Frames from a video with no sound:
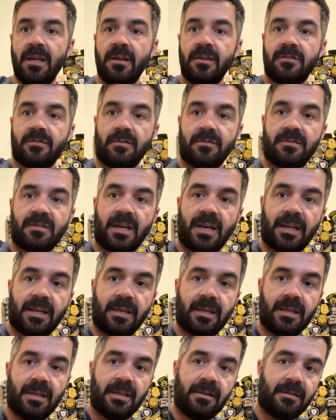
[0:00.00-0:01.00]
So it's
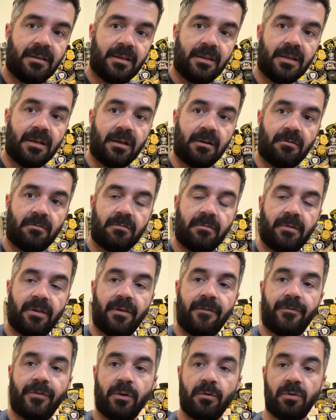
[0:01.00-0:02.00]
like,
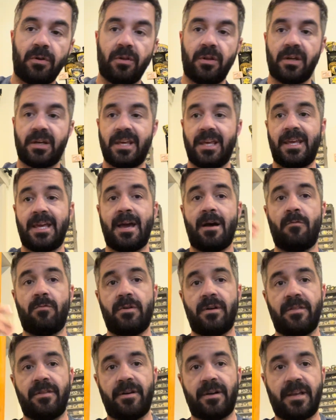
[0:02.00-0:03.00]
if you were looking at one
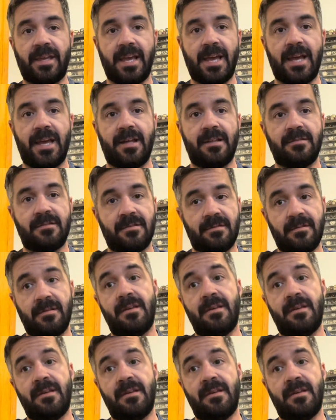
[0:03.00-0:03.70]
of their cans,